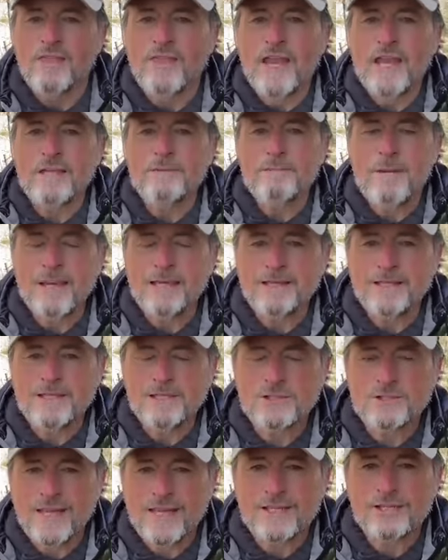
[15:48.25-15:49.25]
They make
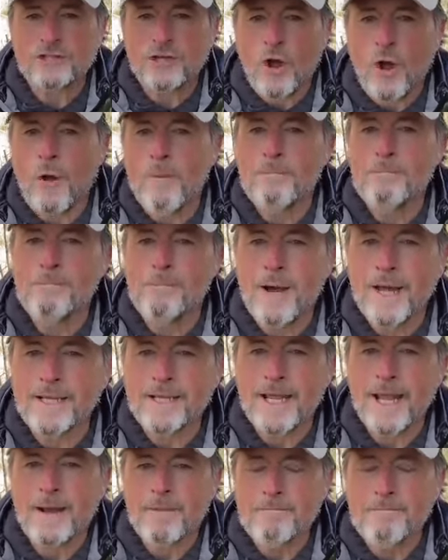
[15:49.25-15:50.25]
these things called mutt